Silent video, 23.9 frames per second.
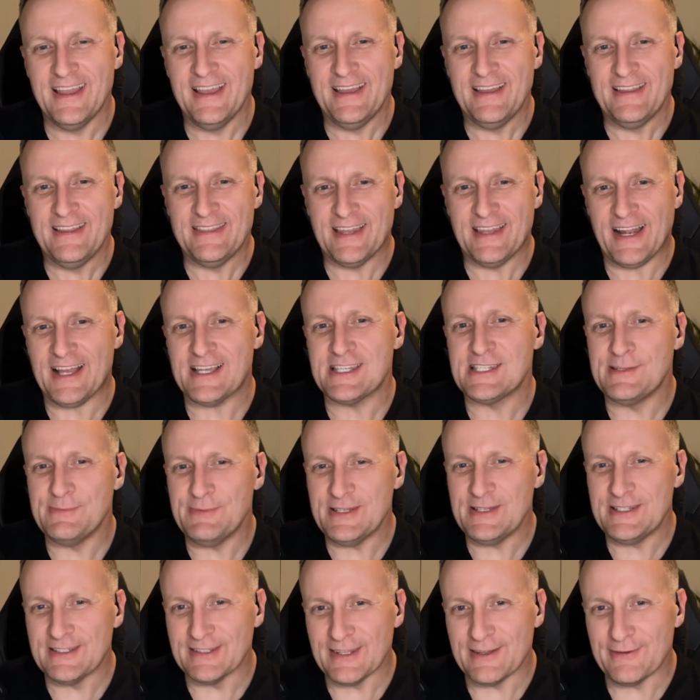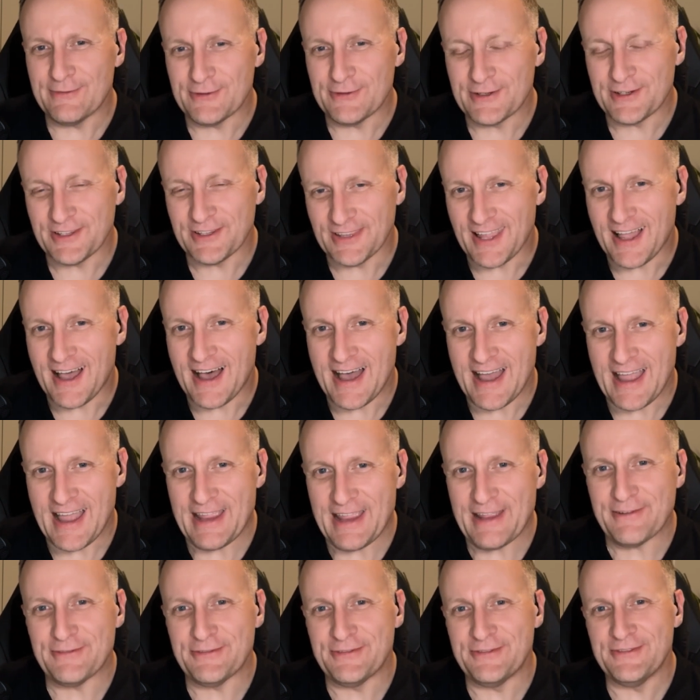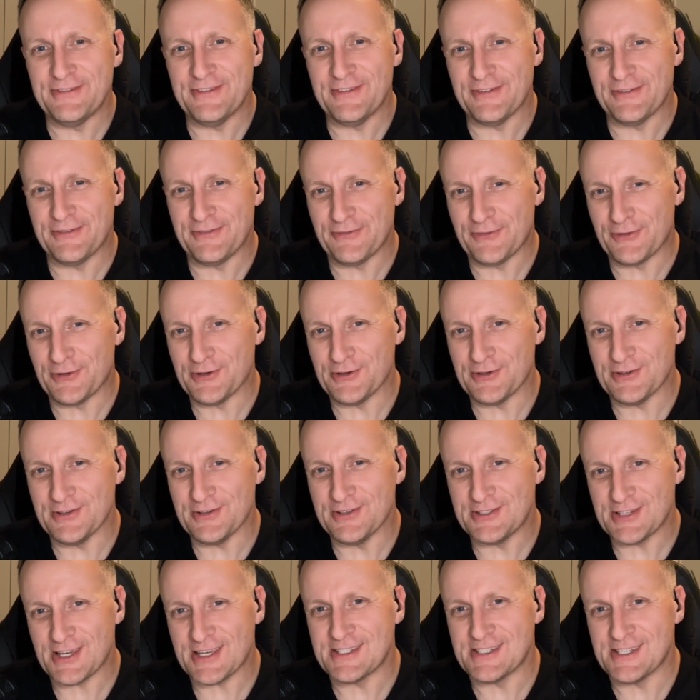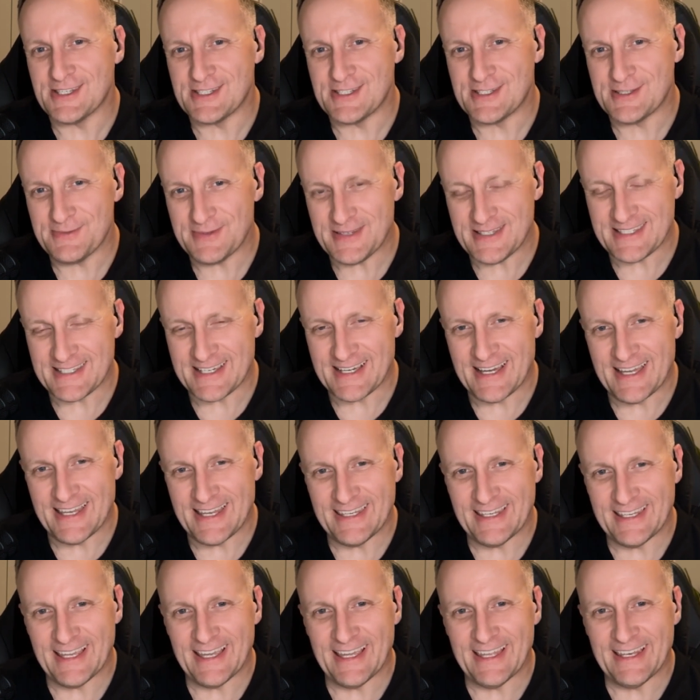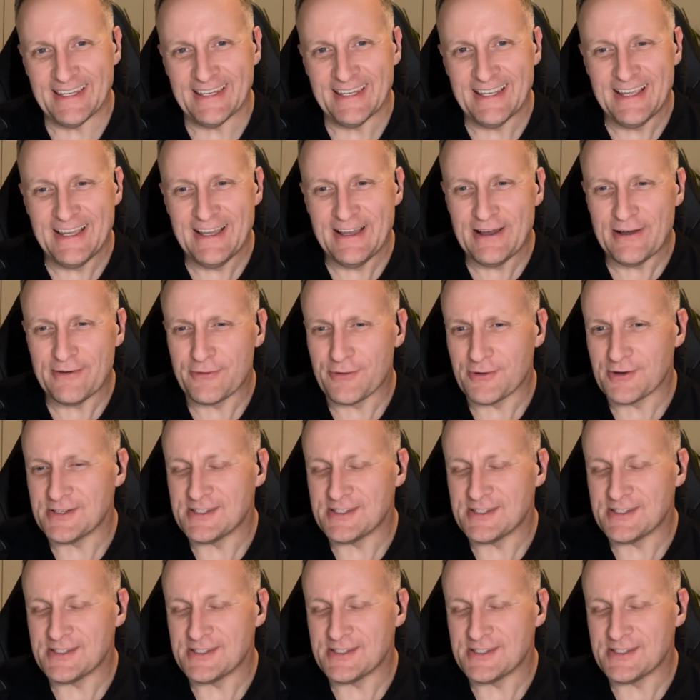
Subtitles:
that has to be delivered alive for justice to be done. And of course,